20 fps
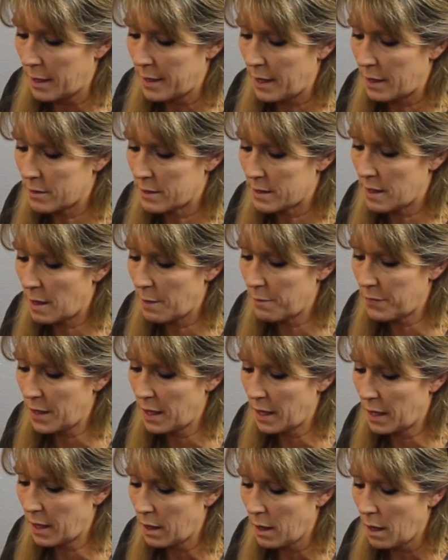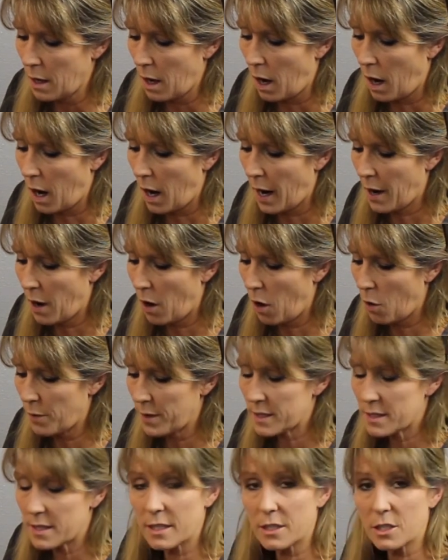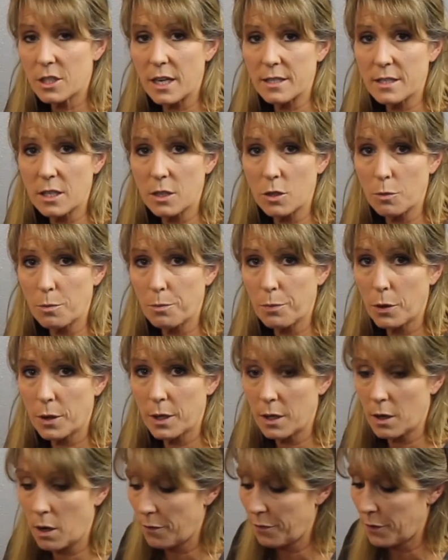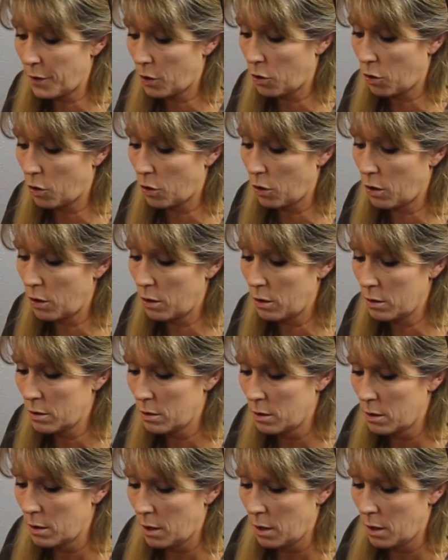Now, something I always suggest that you put it on the girl,